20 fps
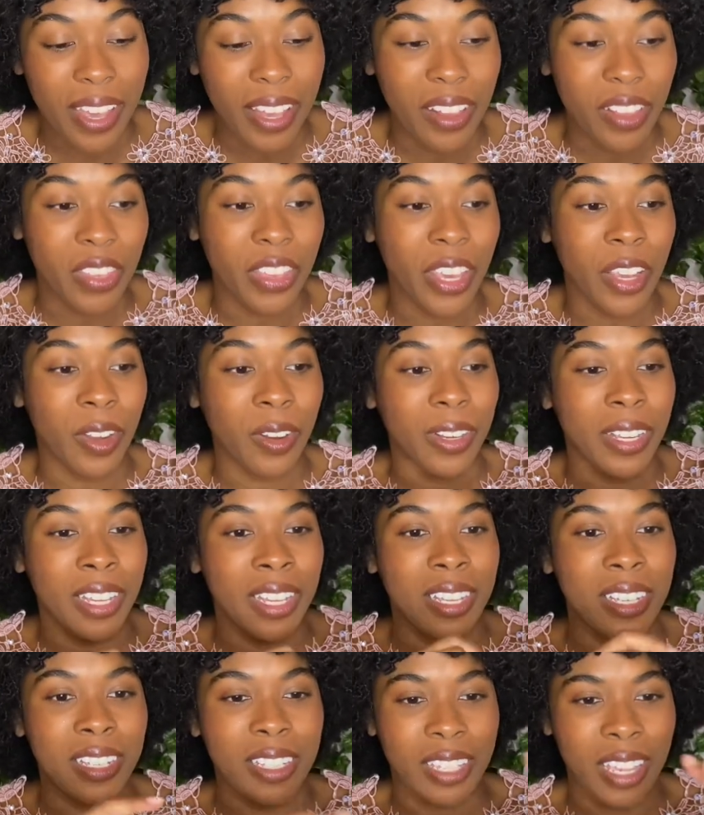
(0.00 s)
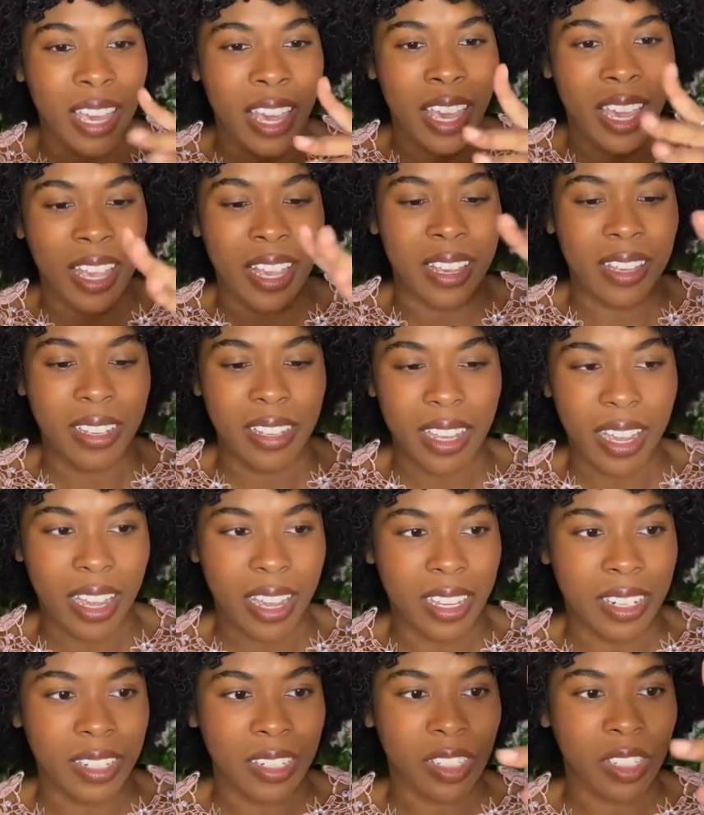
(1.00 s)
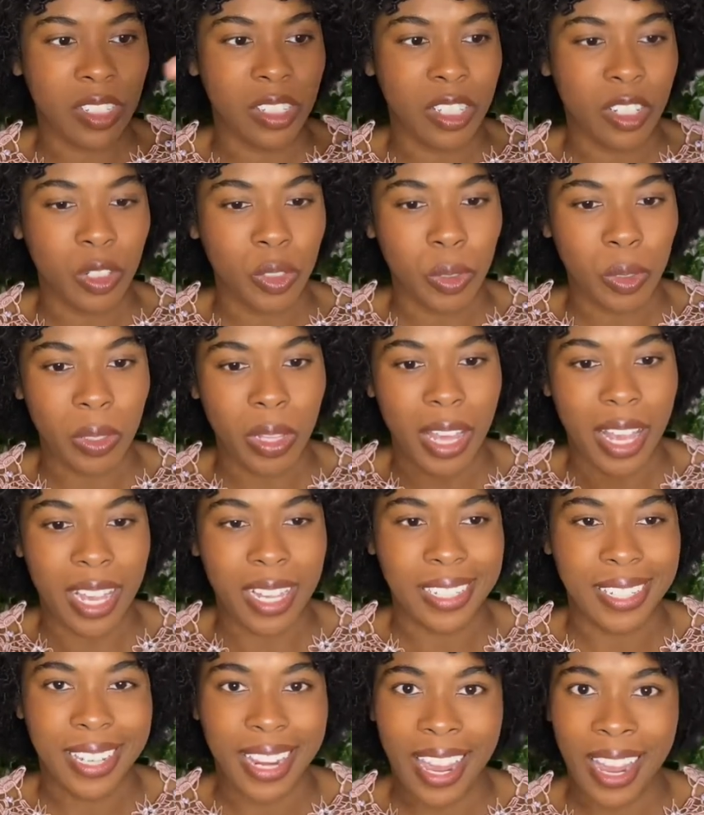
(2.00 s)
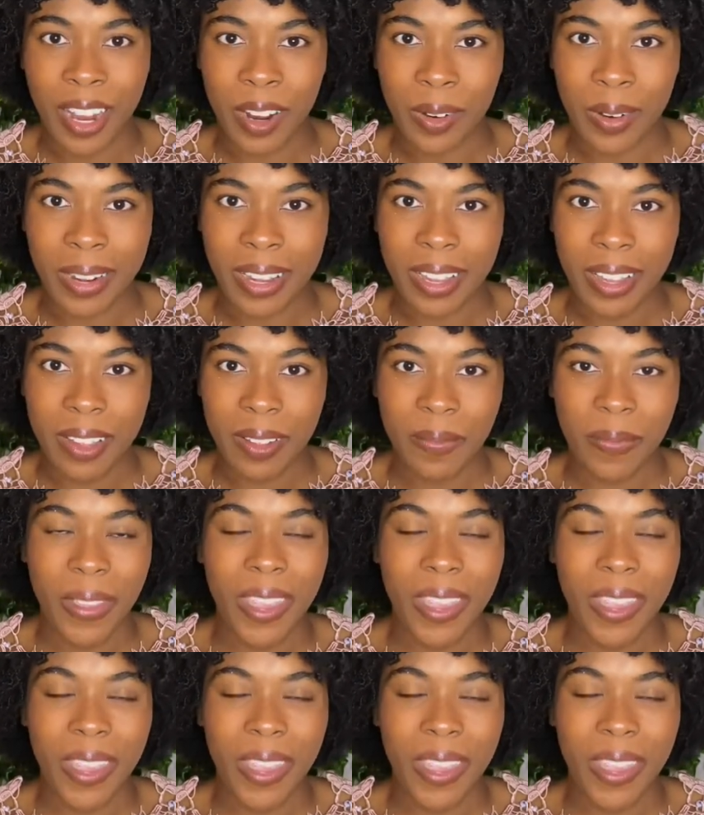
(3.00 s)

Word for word: there is a kind of centralized area